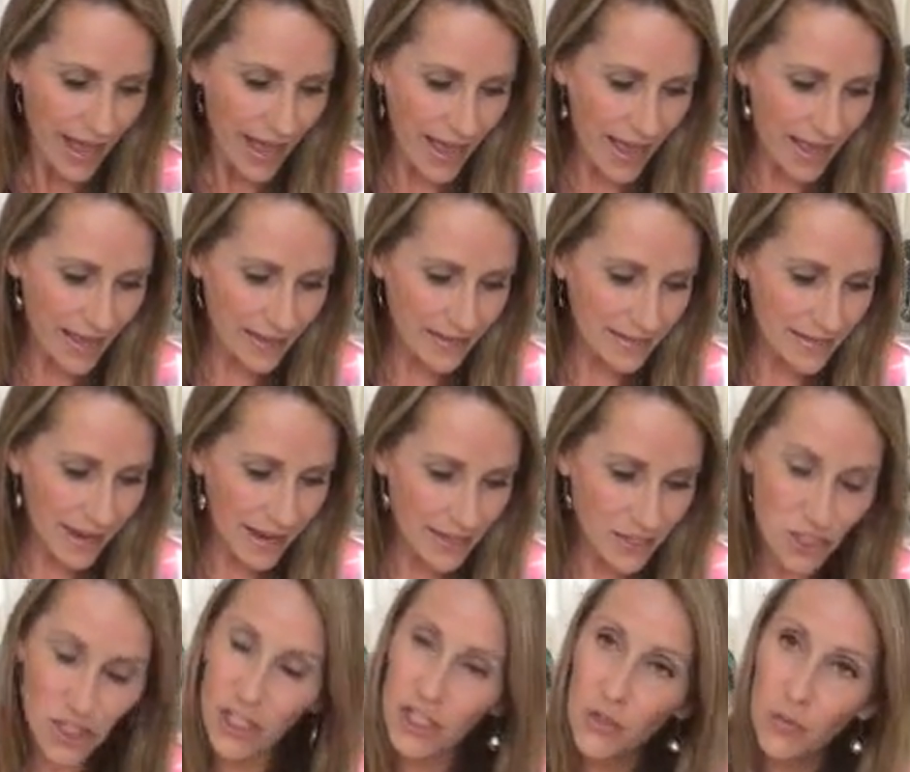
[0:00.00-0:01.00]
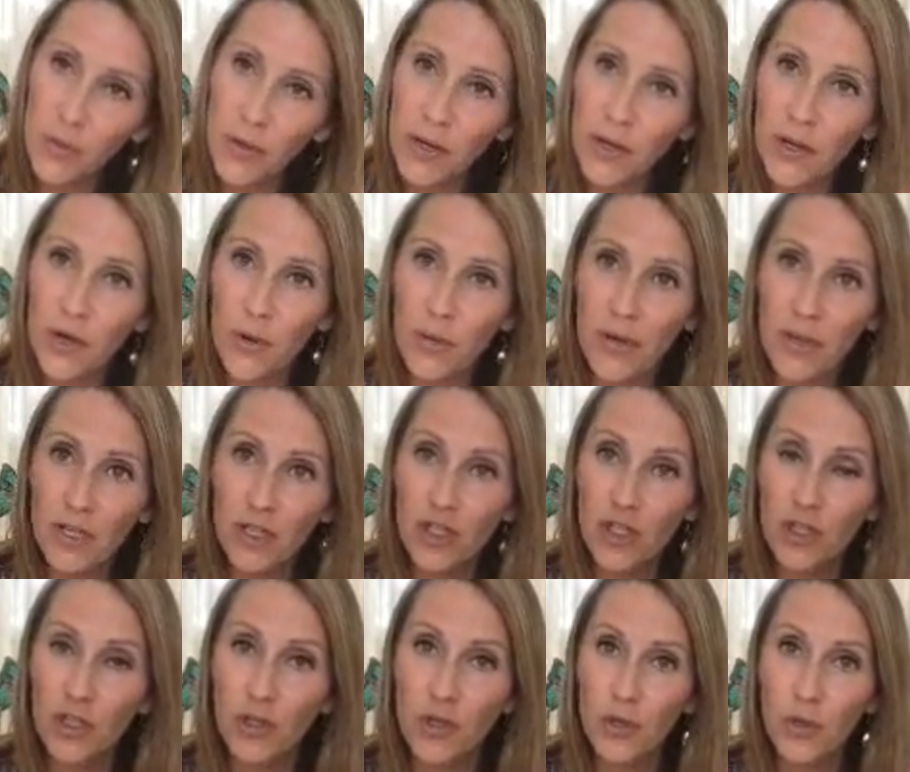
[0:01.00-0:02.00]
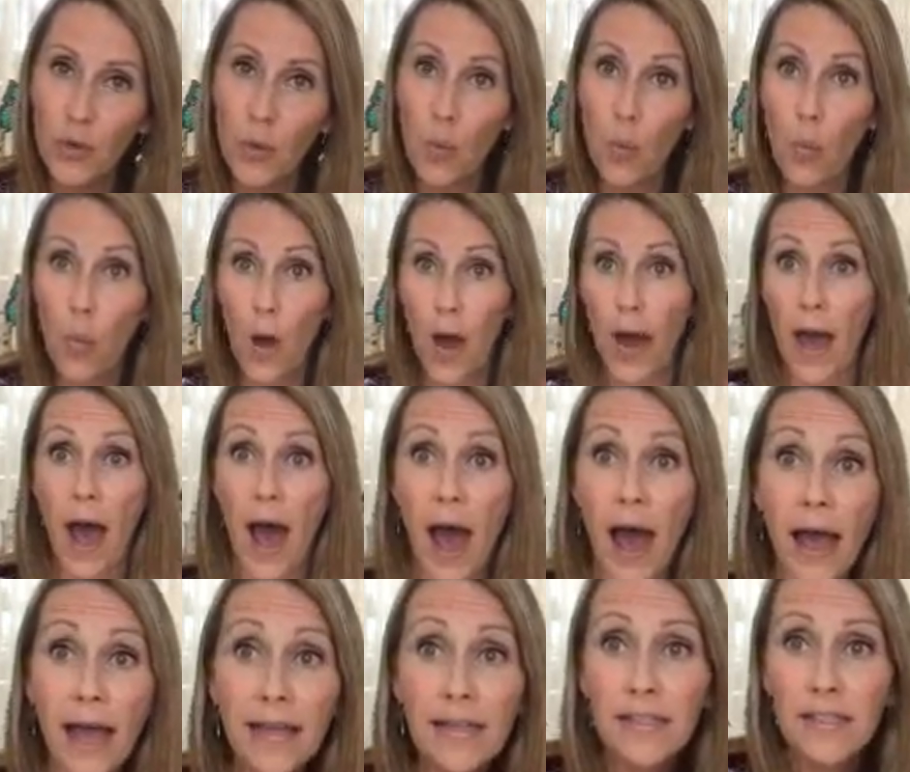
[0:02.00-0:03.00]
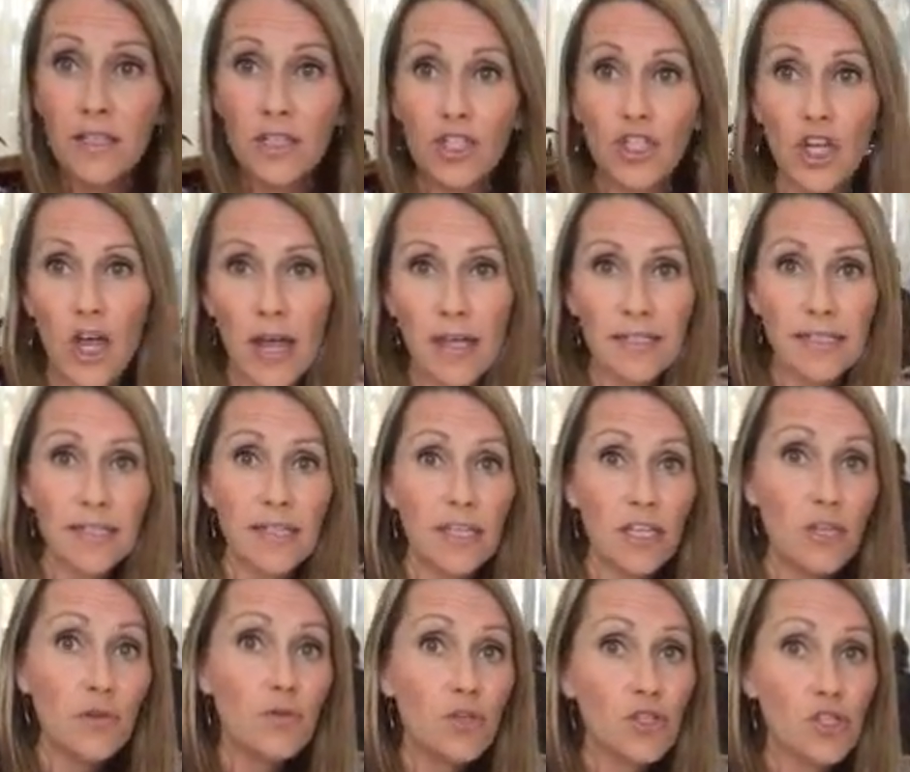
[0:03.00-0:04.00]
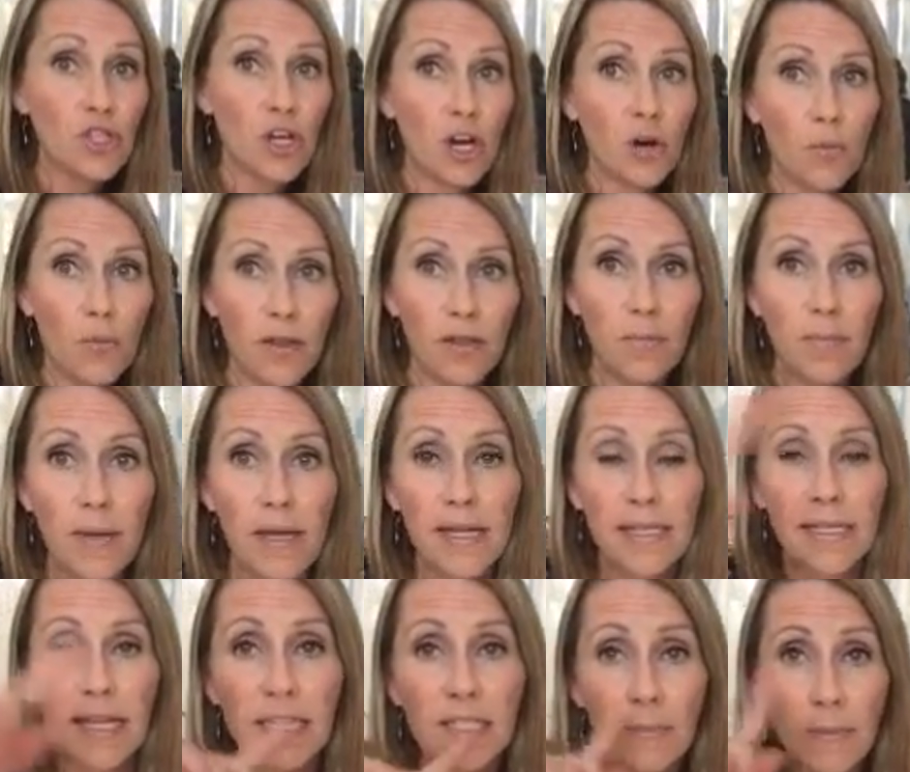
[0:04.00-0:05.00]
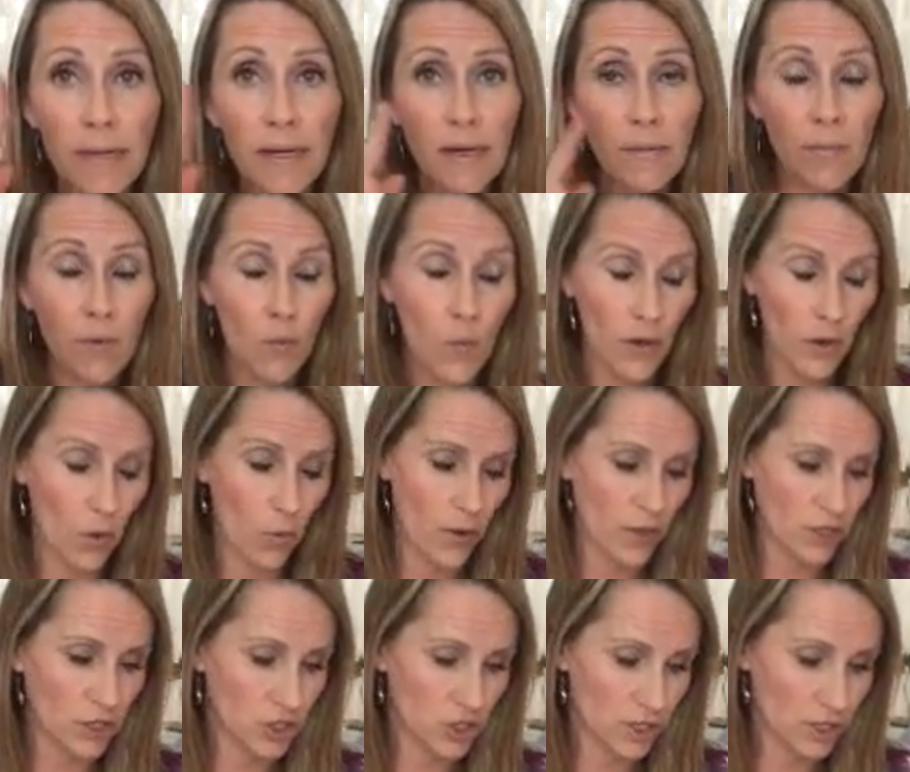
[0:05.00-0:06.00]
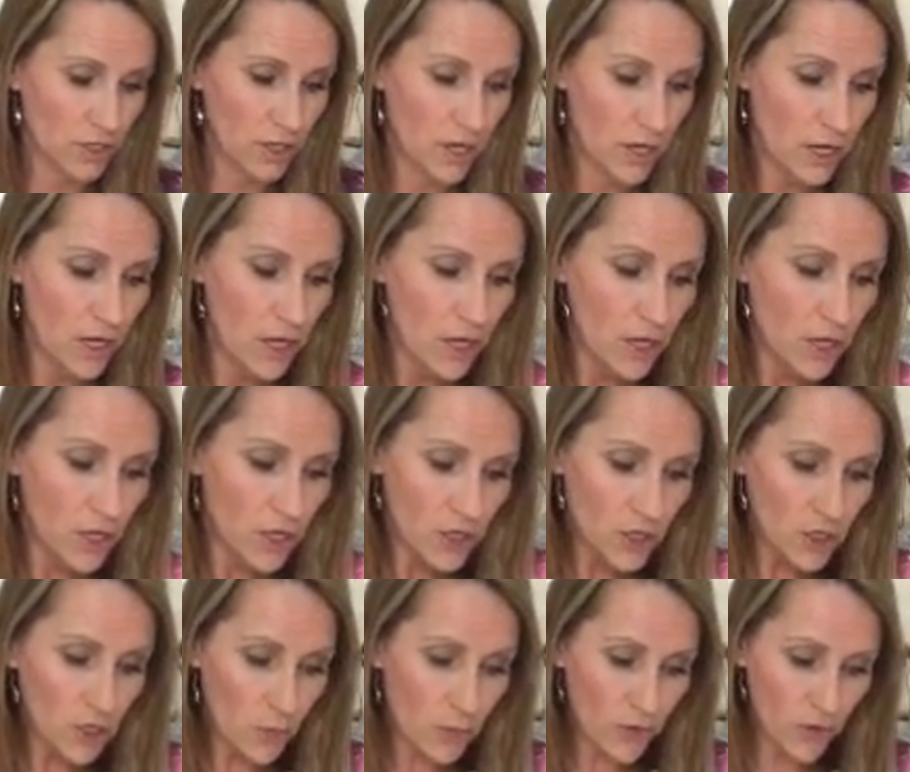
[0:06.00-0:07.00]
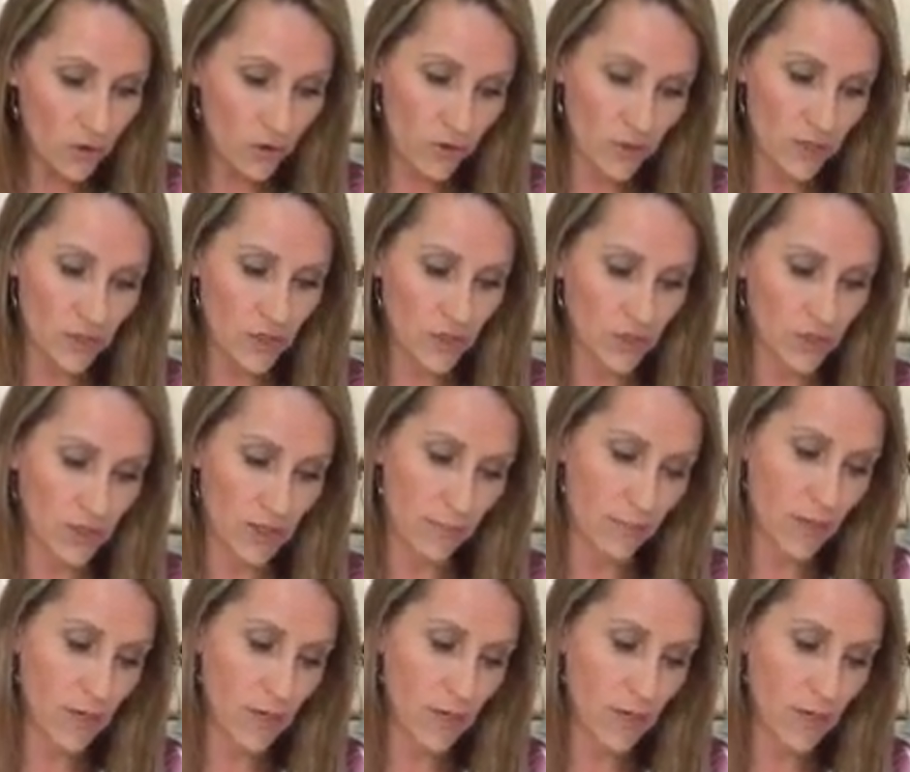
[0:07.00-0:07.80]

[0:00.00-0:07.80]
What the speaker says: And I just want to go into what I suggest that you start with, because that's my number one question. So with crystals,